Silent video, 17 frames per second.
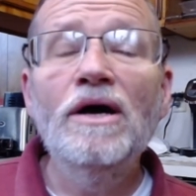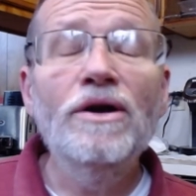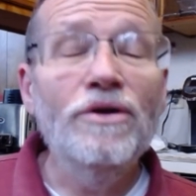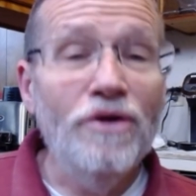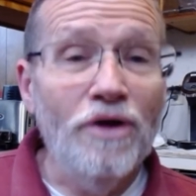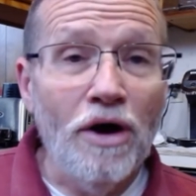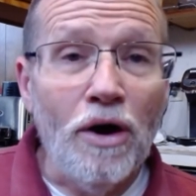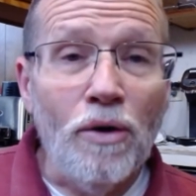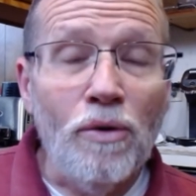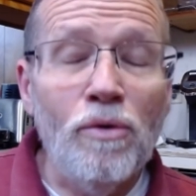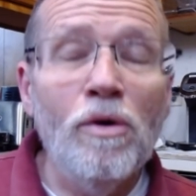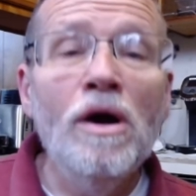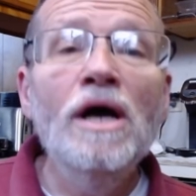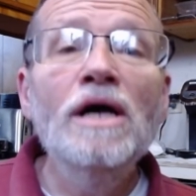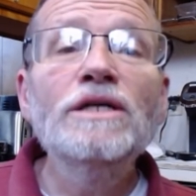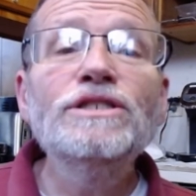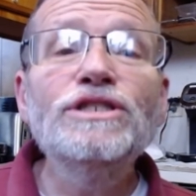No,
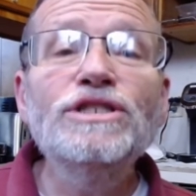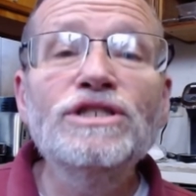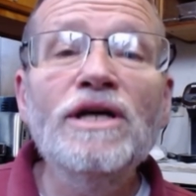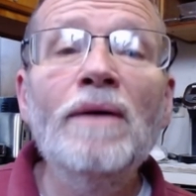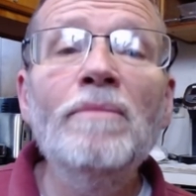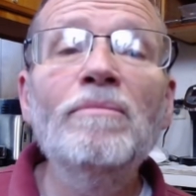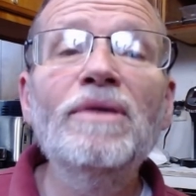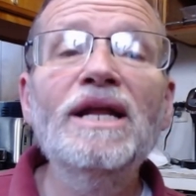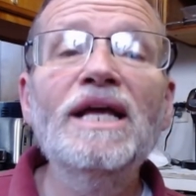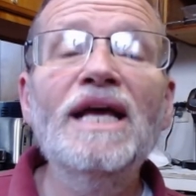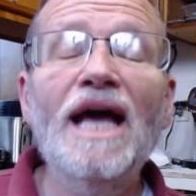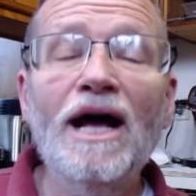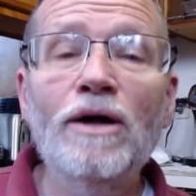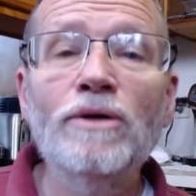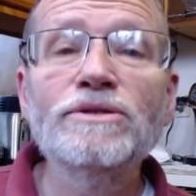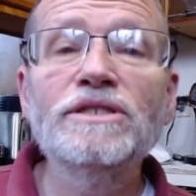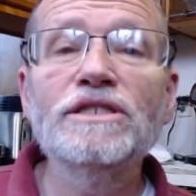somebody
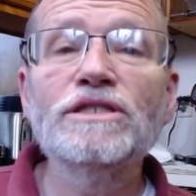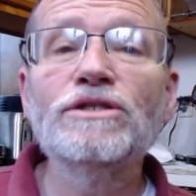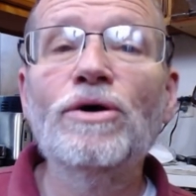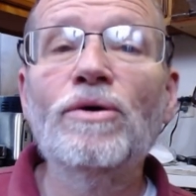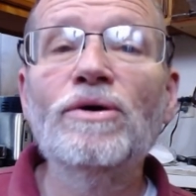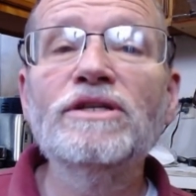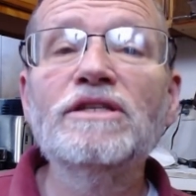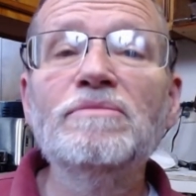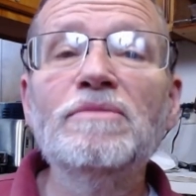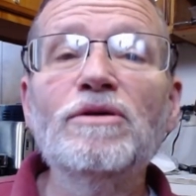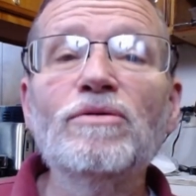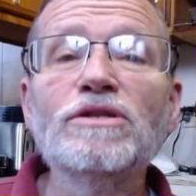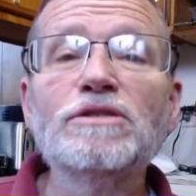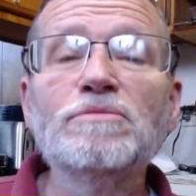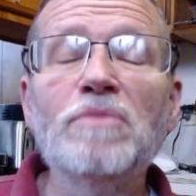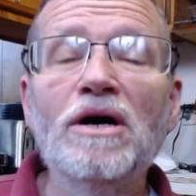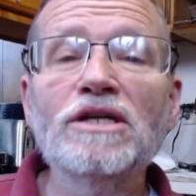else is going to be
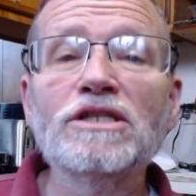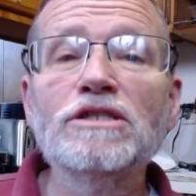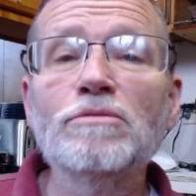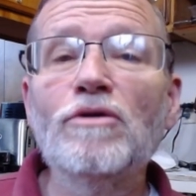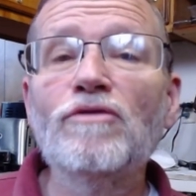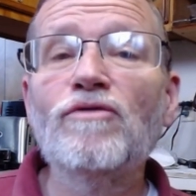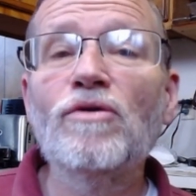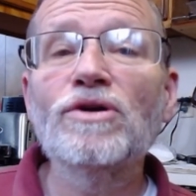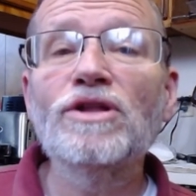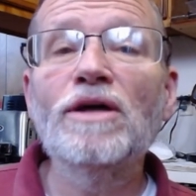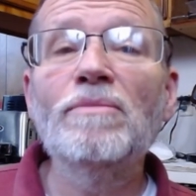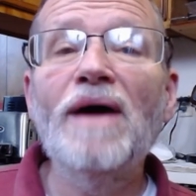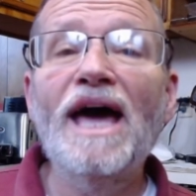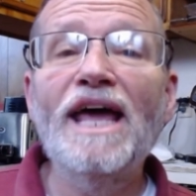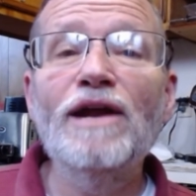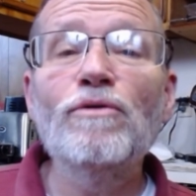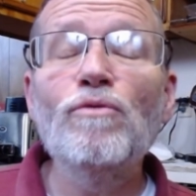responsible for them,
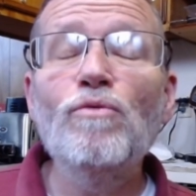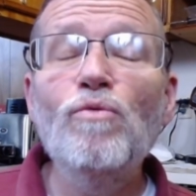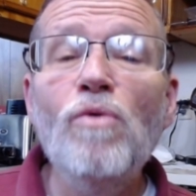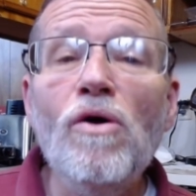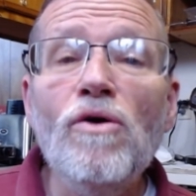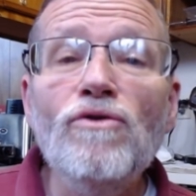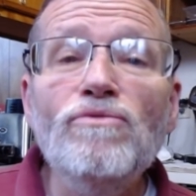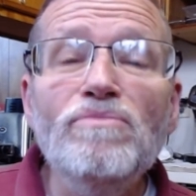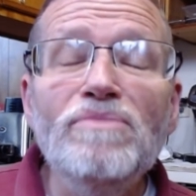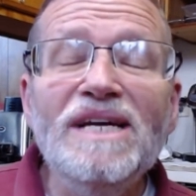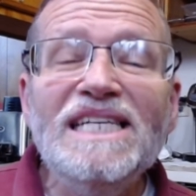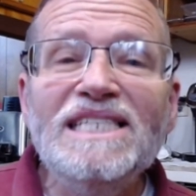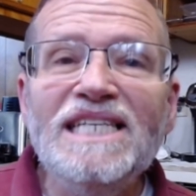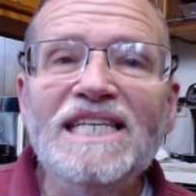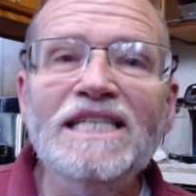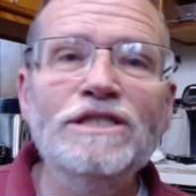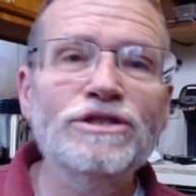and it won't be
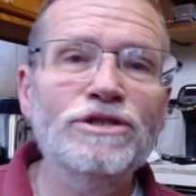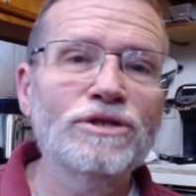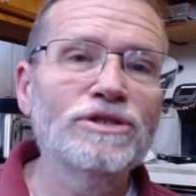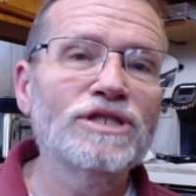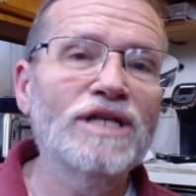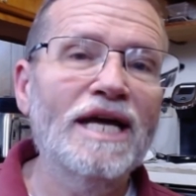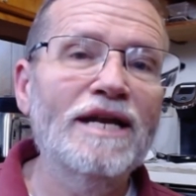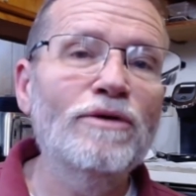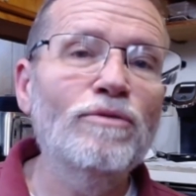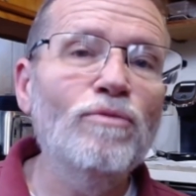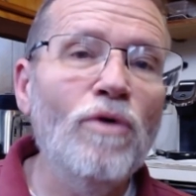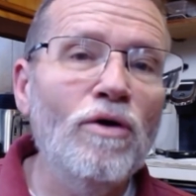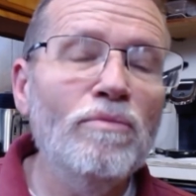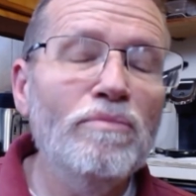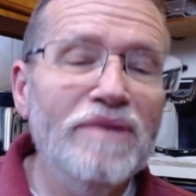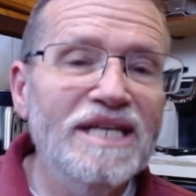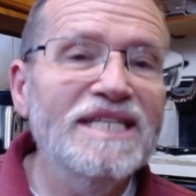teachers and it
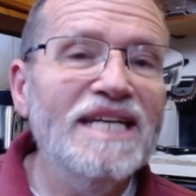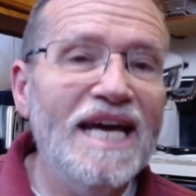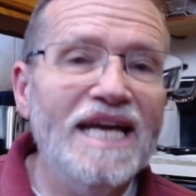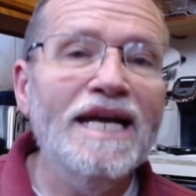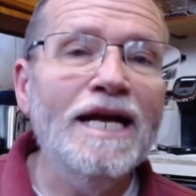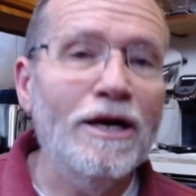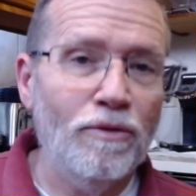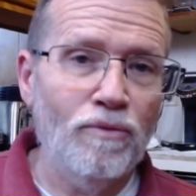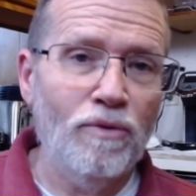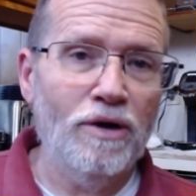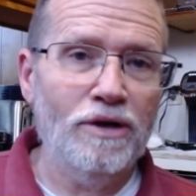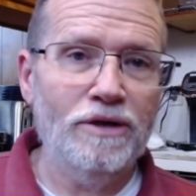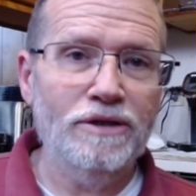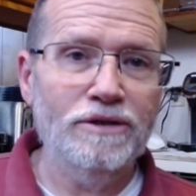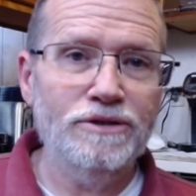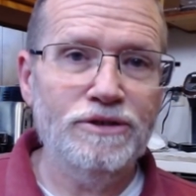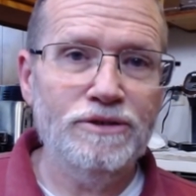won't be daycare
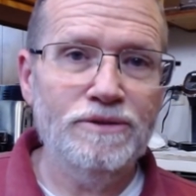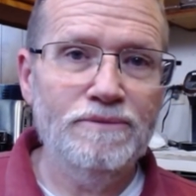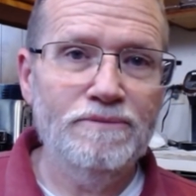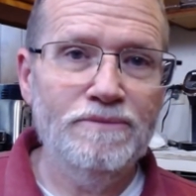workers.